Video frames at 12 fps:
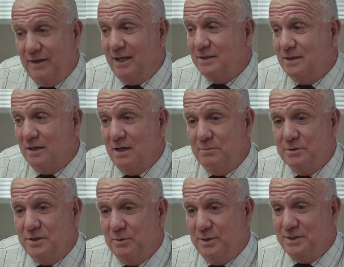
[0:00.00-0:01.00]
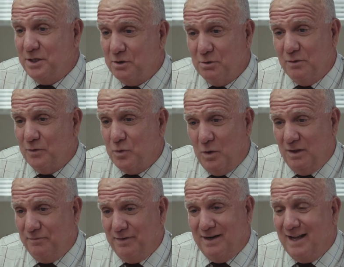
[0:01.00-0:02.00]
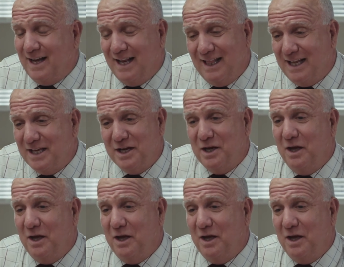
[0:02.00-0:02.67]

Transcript: FedEx.com is too easy. You're overqualified. I gotta let you